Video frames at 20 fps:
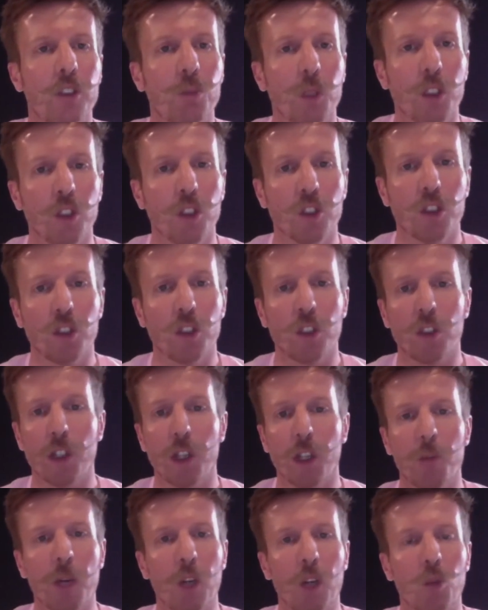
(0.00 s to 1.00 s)
because the
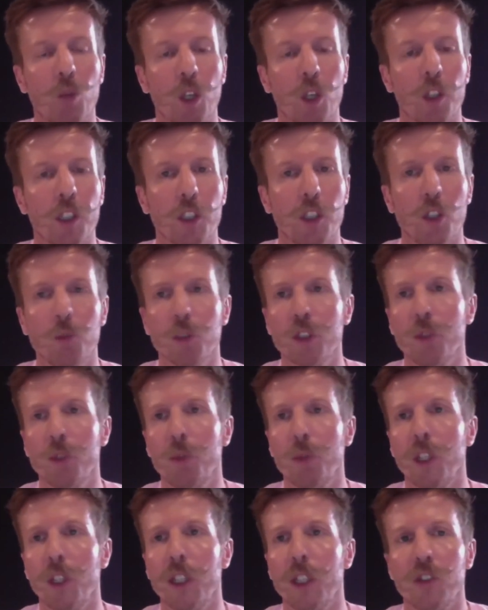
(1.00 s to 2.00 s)
amount of work that you must have
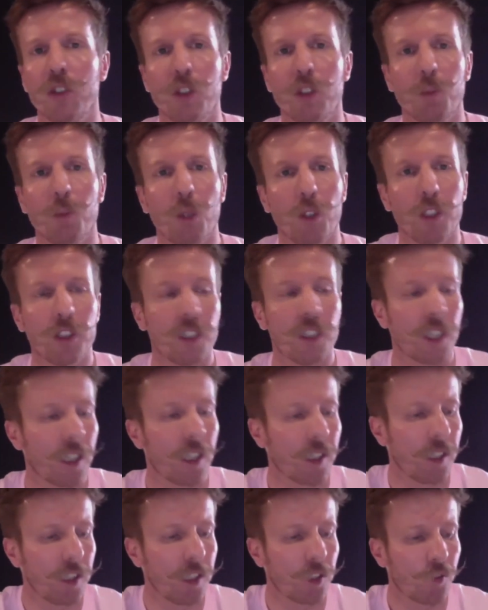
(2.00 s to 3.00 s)
put in to put this
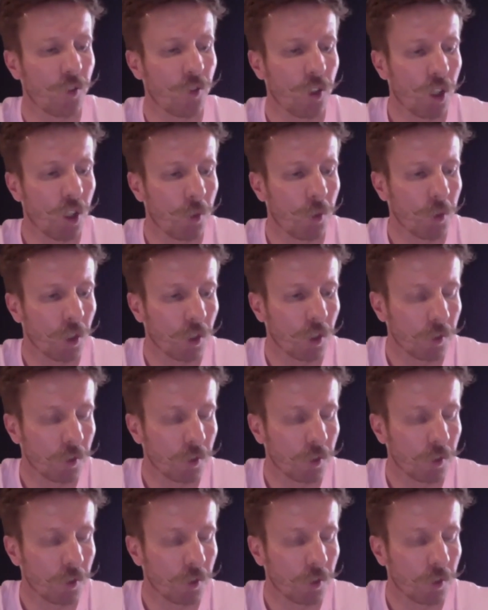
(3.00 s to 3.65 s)
together is phenomenal.